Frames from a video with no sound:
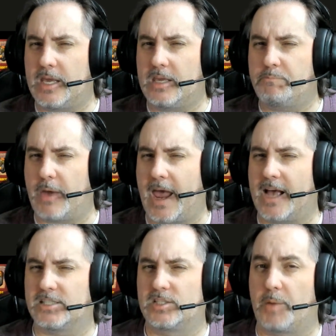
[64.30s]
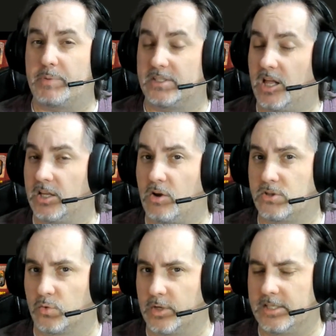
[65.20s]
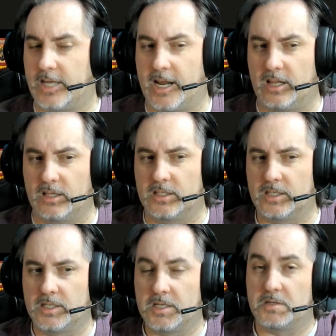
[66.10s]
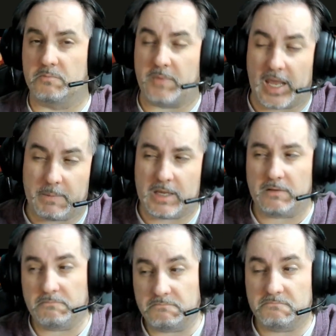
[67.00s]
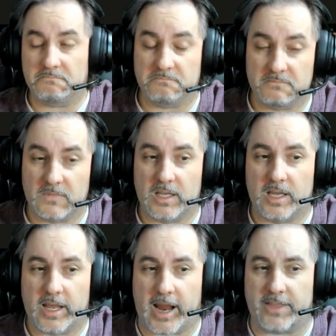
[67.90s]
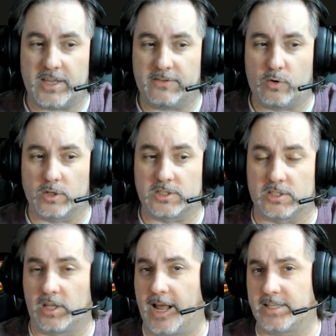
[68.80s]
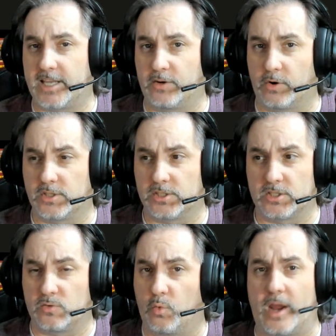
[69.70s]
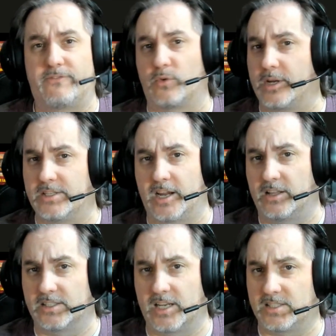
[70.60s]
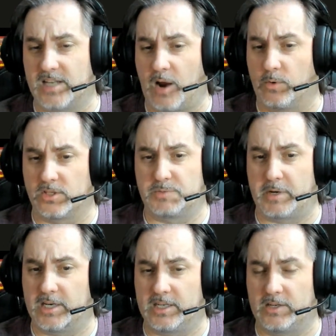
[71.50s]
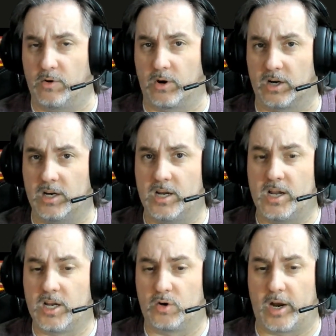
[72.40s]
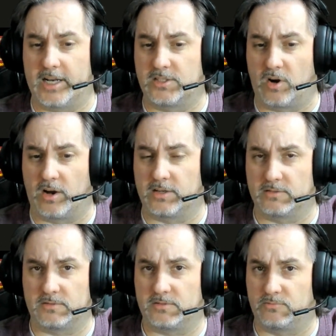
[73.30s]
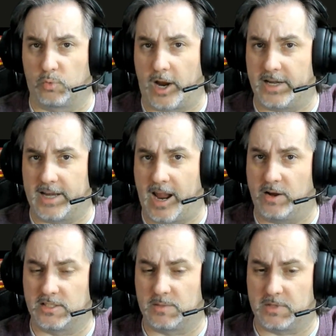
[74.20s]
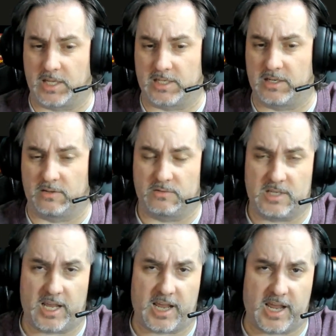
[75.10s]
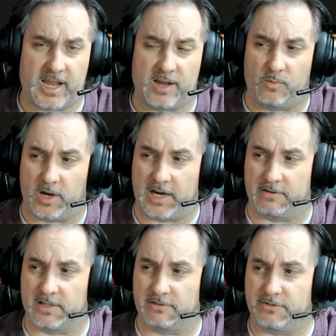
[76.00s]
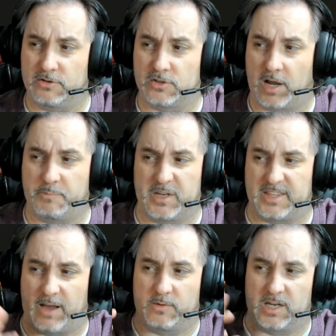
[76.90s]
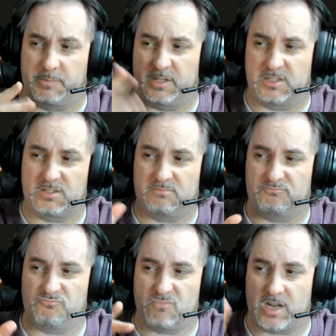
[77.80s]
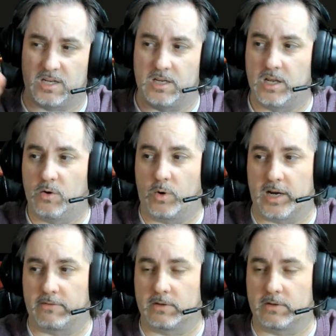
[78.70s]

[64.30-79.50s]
pass up until it goes to retail. Maybe. And then, of course, there's the last category, which is just wait for retail. It's not worth spending your credits on right now. It's something like, yeah, whatever. In the future, I'll pick that one up. It's meh, whatever.